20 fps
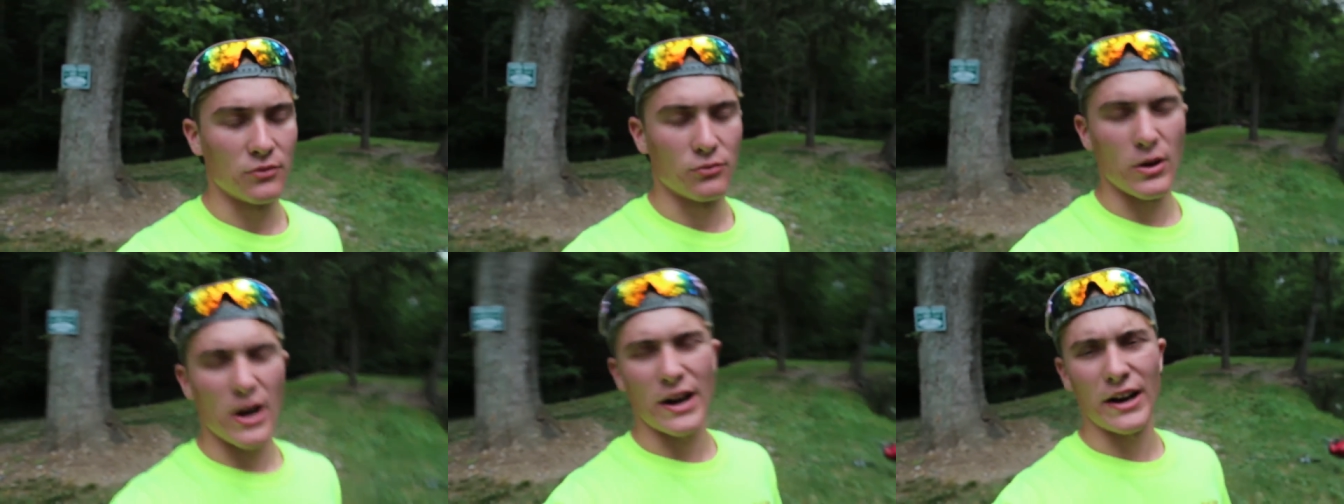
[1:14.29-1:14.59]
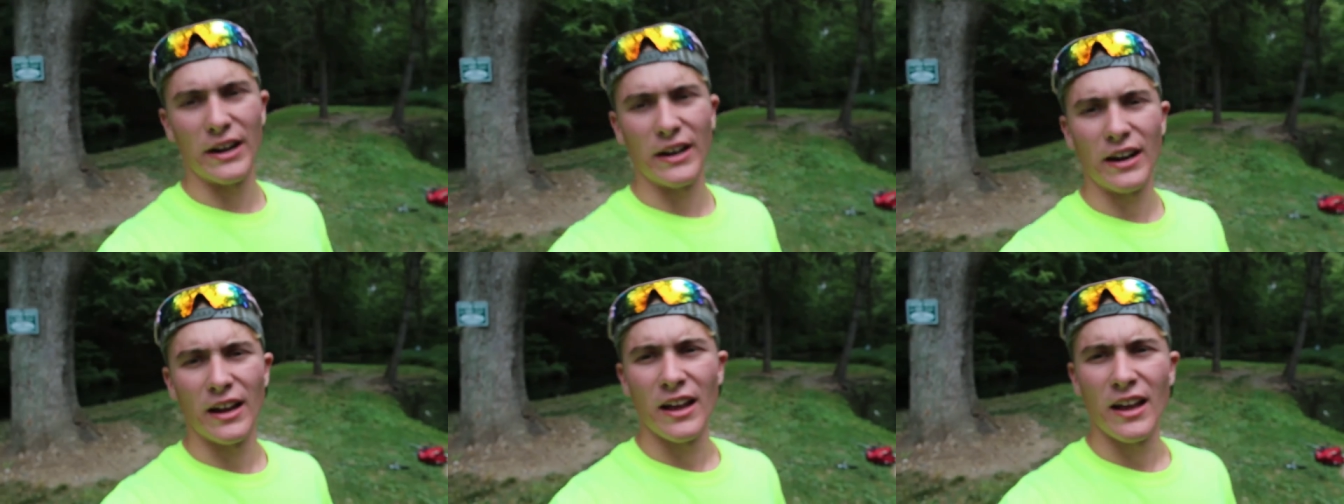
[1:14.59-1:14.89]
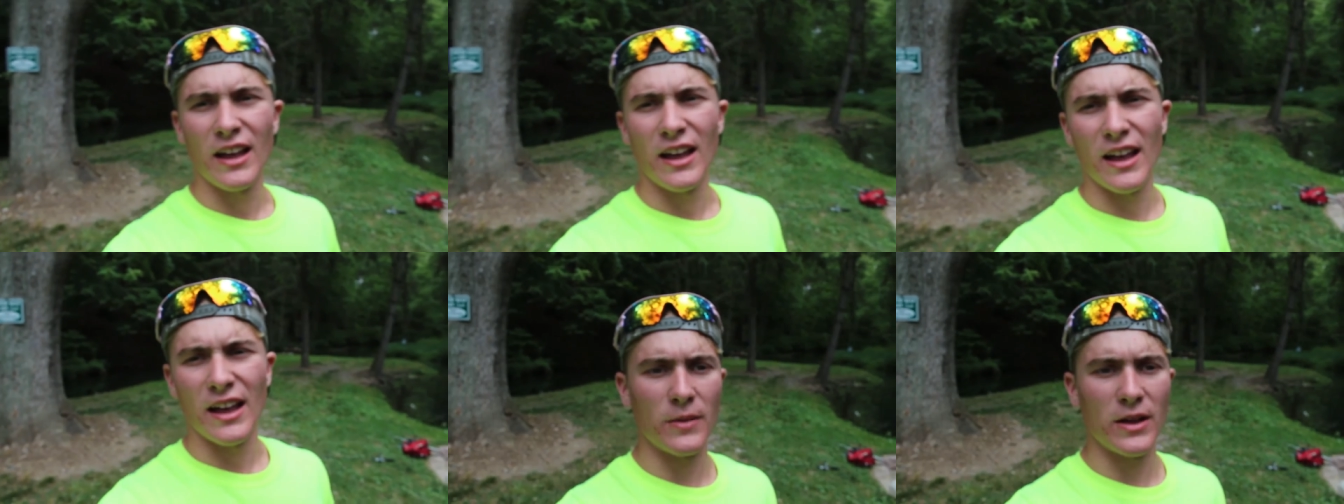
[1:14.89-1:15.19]
Redding.
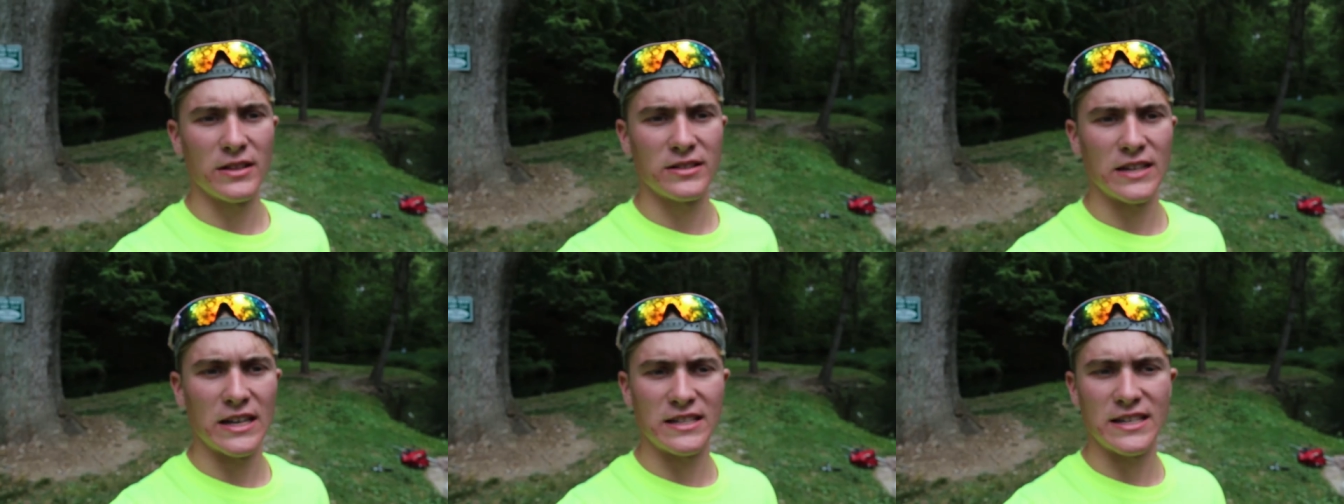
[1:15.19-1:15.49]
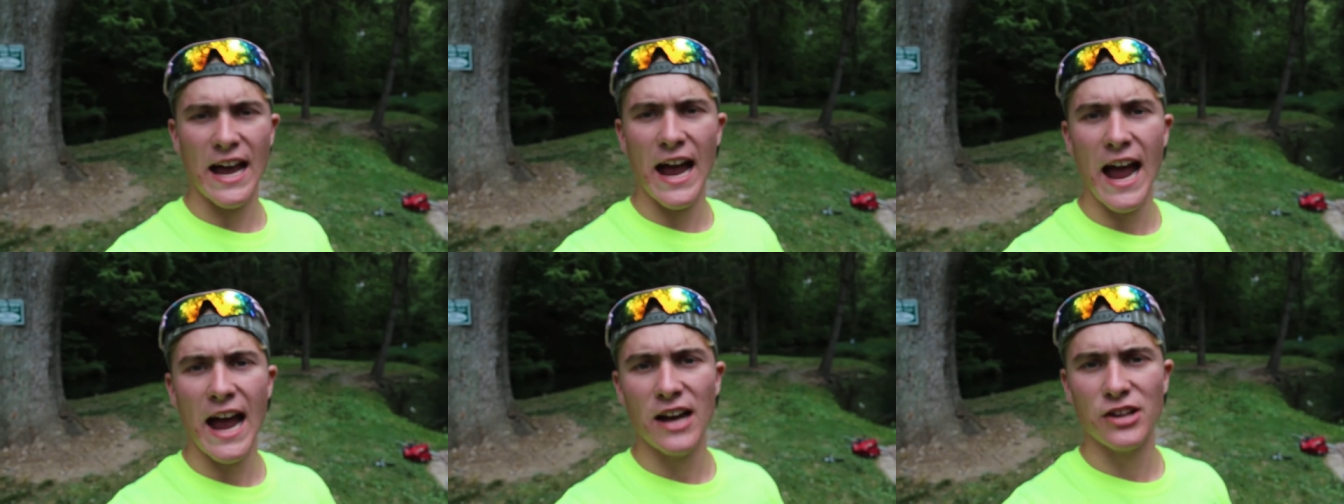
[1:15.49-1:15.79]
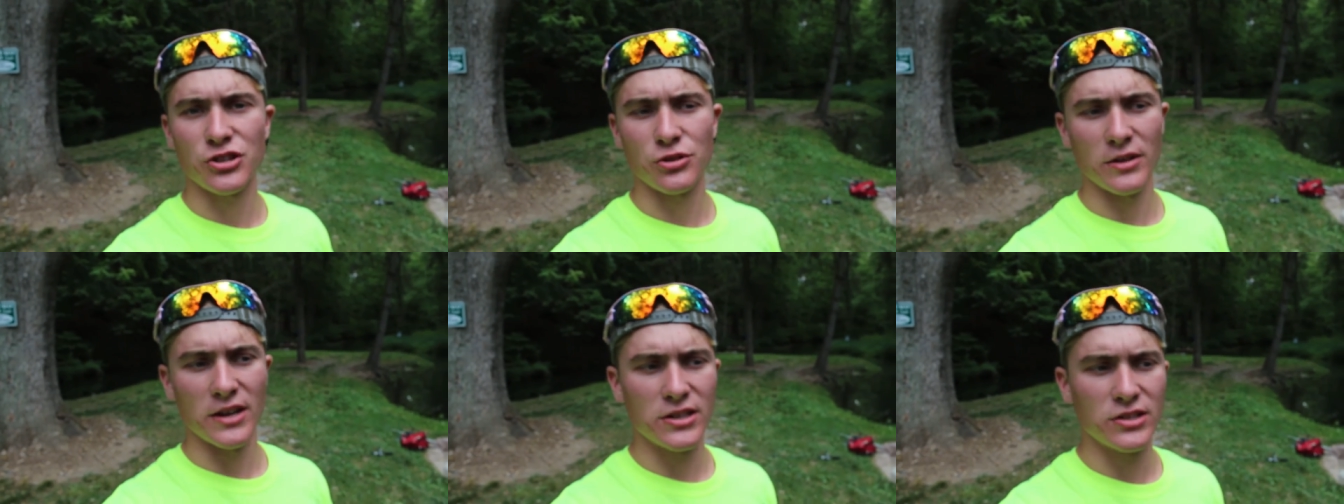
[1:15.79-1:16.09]
It's a
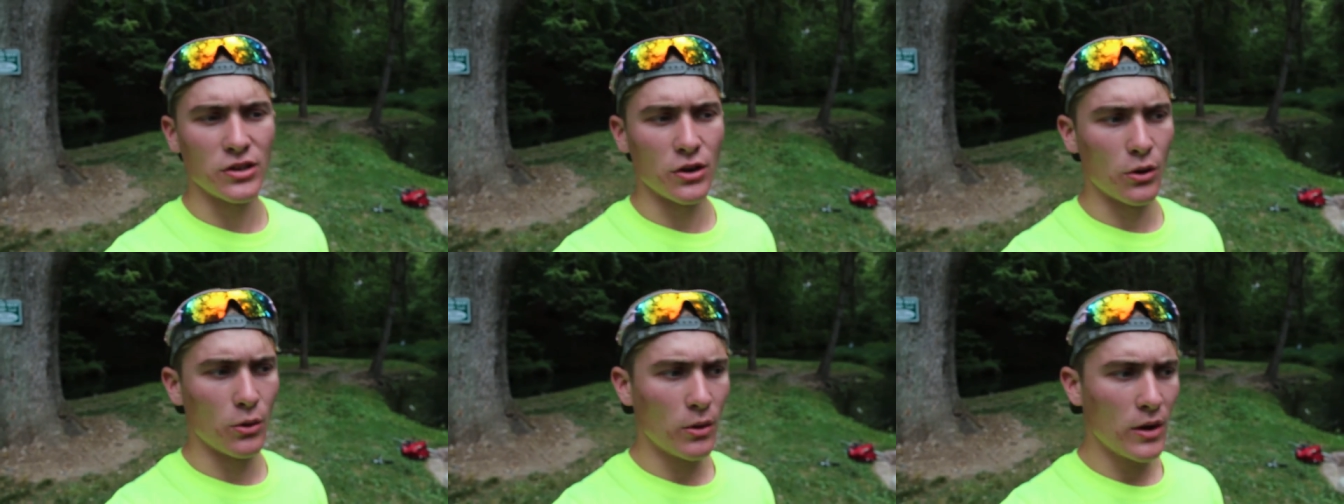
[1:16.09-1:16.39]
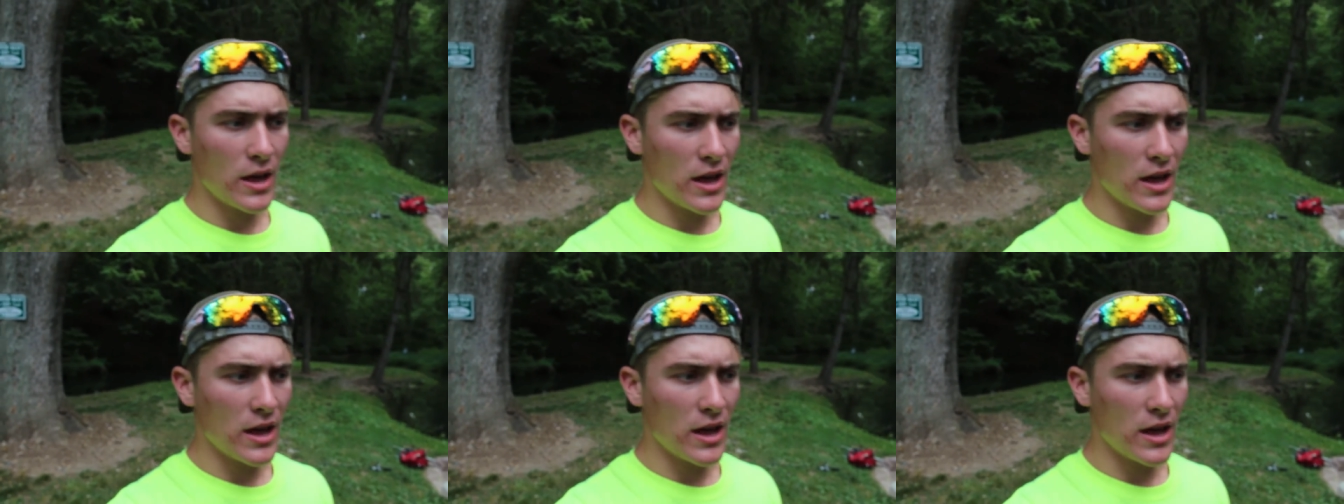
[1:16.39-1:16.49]
hatchery, so